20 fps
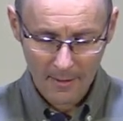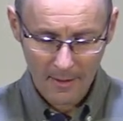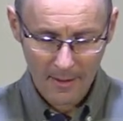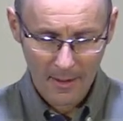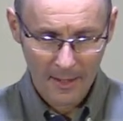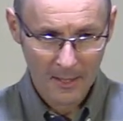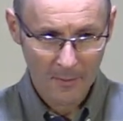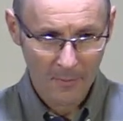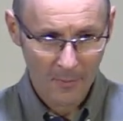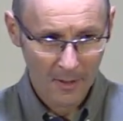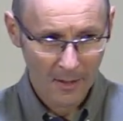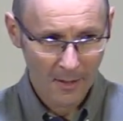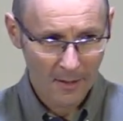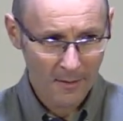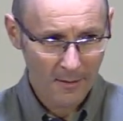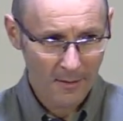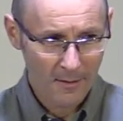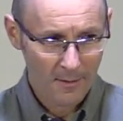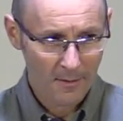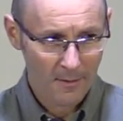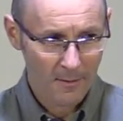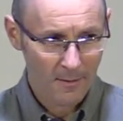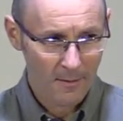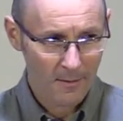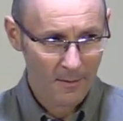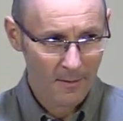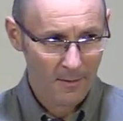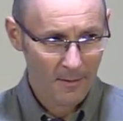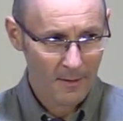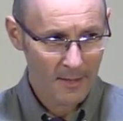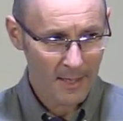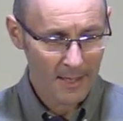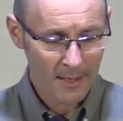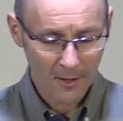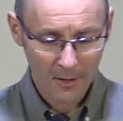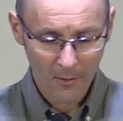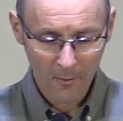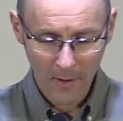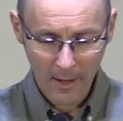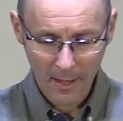His blood
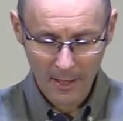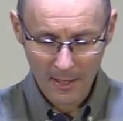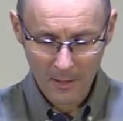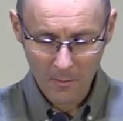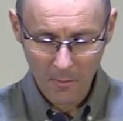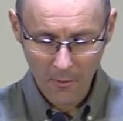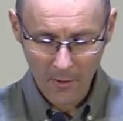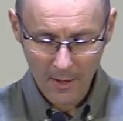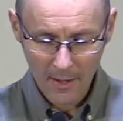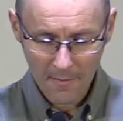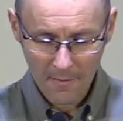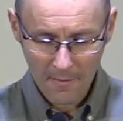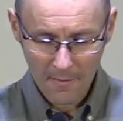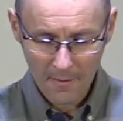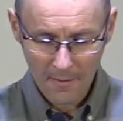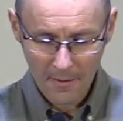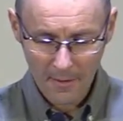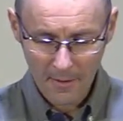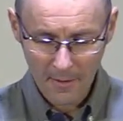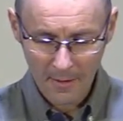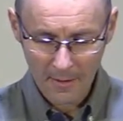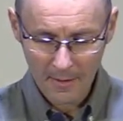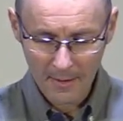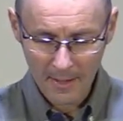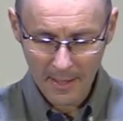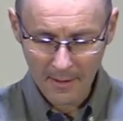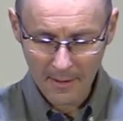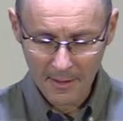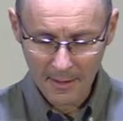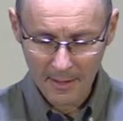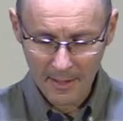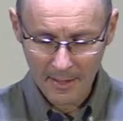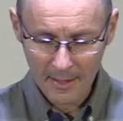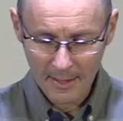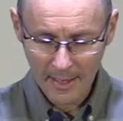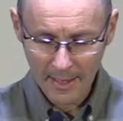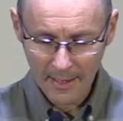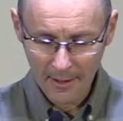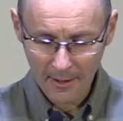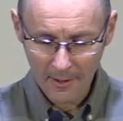taken away, his breath and dignity
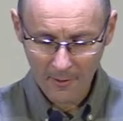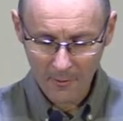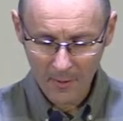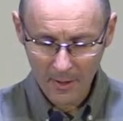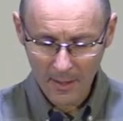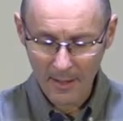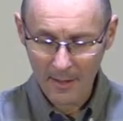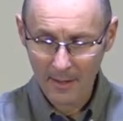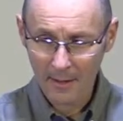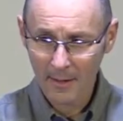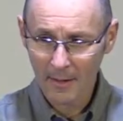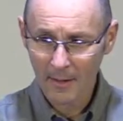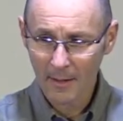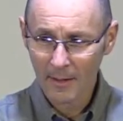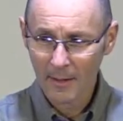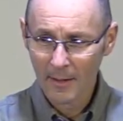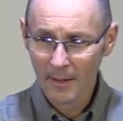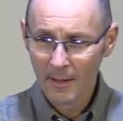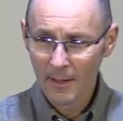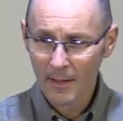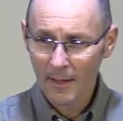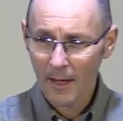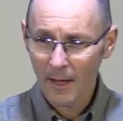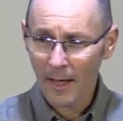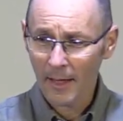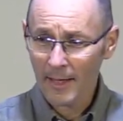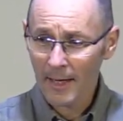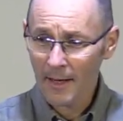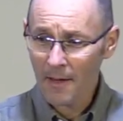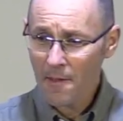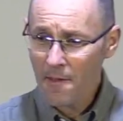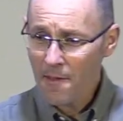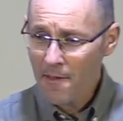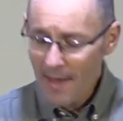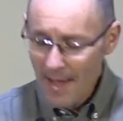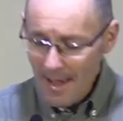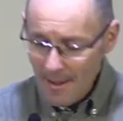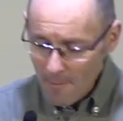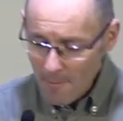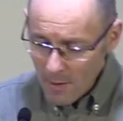taken away. And yet at
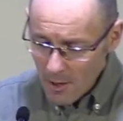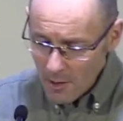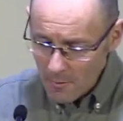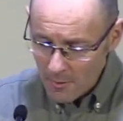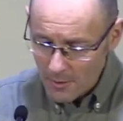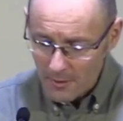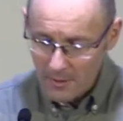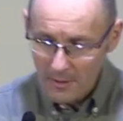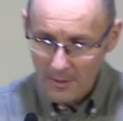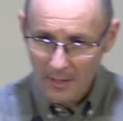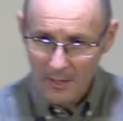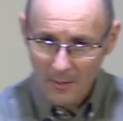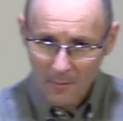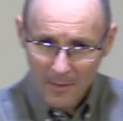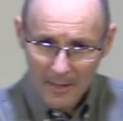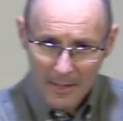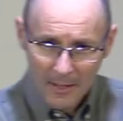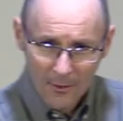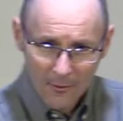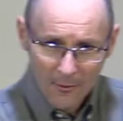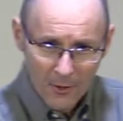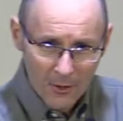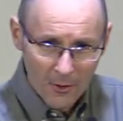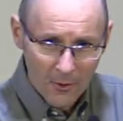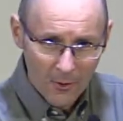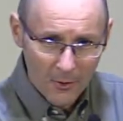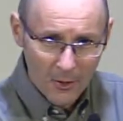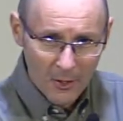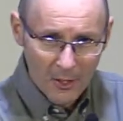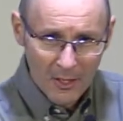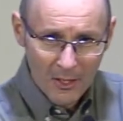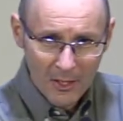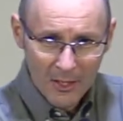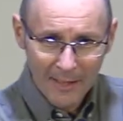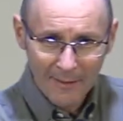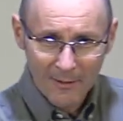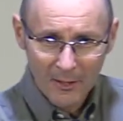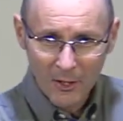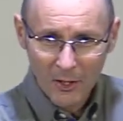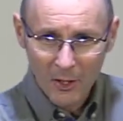that moment, as Peter has taught us in
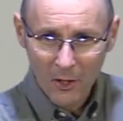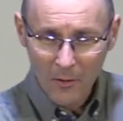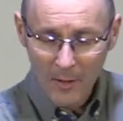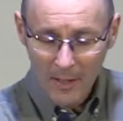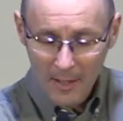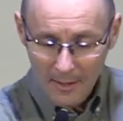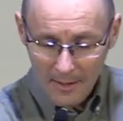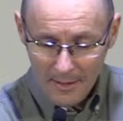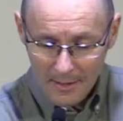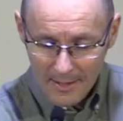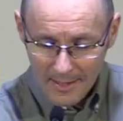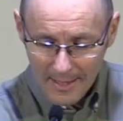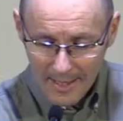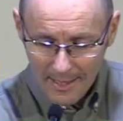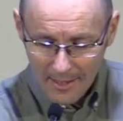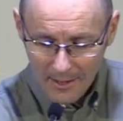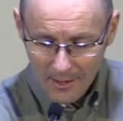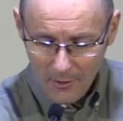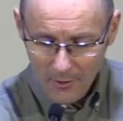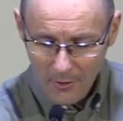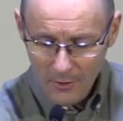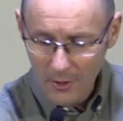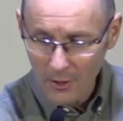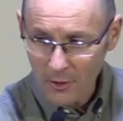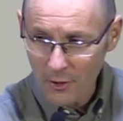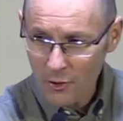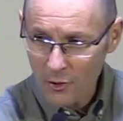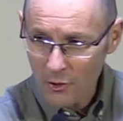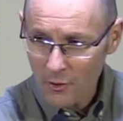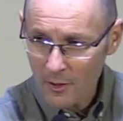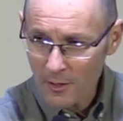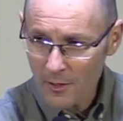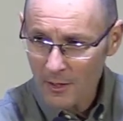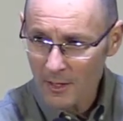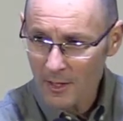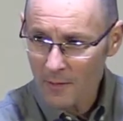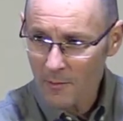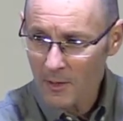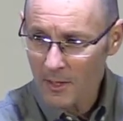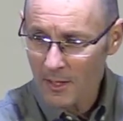chapter 2, he continued to trust
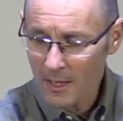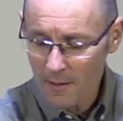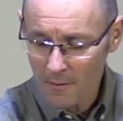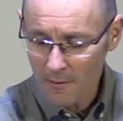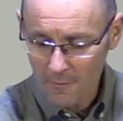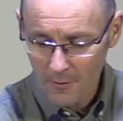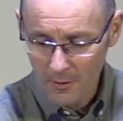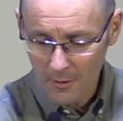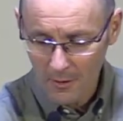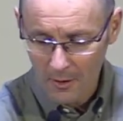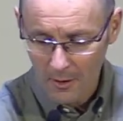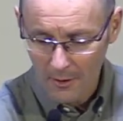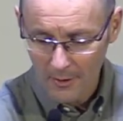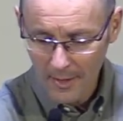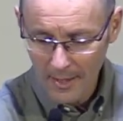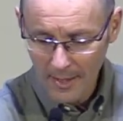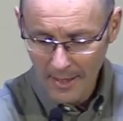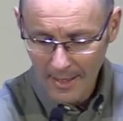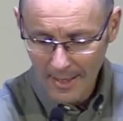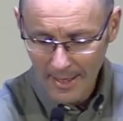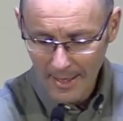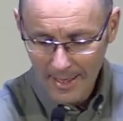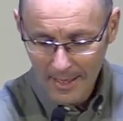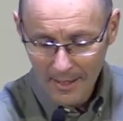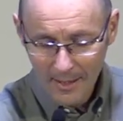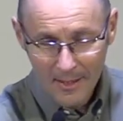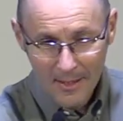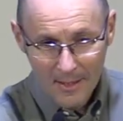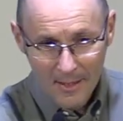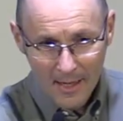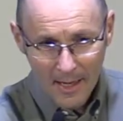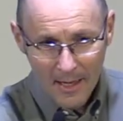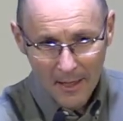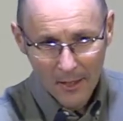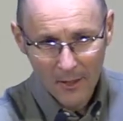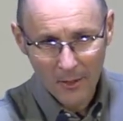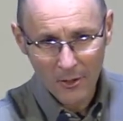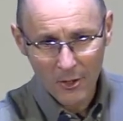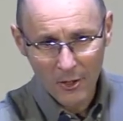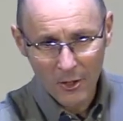himself to God. He
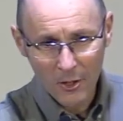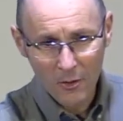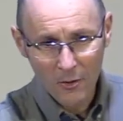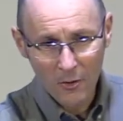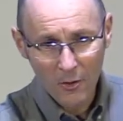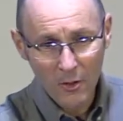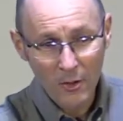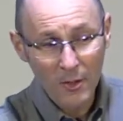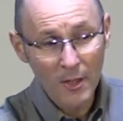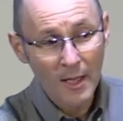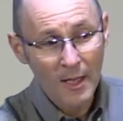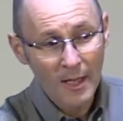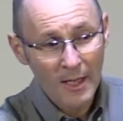continued to do good.